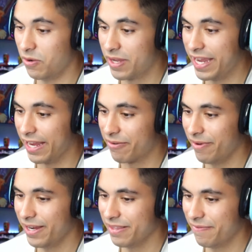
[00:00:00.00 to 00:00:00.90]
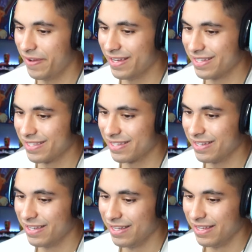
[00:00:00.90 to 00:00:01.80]
Kick right in the face.
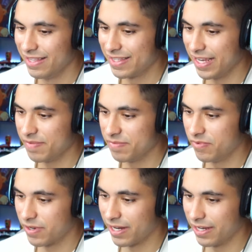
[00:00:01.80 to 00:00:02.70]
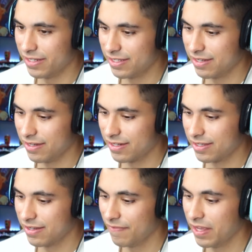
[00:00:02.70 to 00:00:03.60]
This Captain Morgan guy sucks.